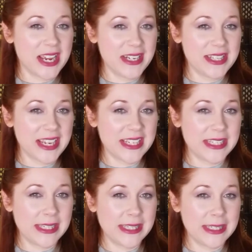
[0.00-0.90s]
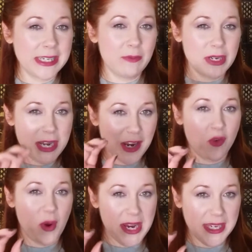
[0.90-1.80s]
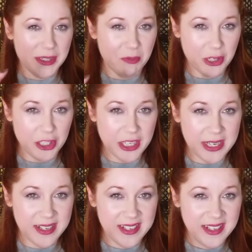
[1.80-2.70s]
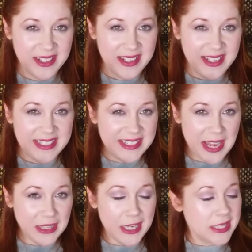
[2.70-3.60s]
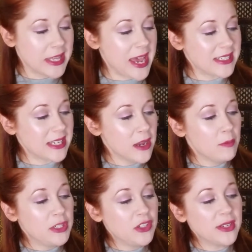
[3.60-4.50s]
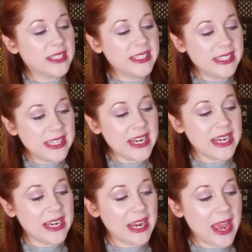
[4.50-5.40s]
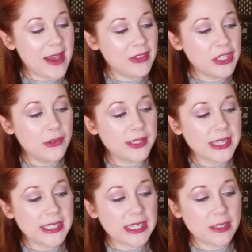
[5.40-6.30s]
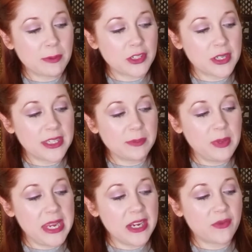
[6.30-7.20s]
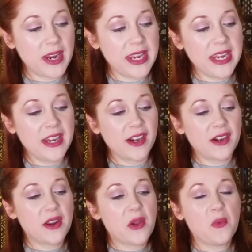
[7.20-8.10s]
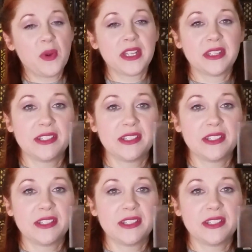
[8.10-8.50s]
kind of that consistency, but not quite as mushy. It's not like that. But you can see, having used this, especially this pink right here, what it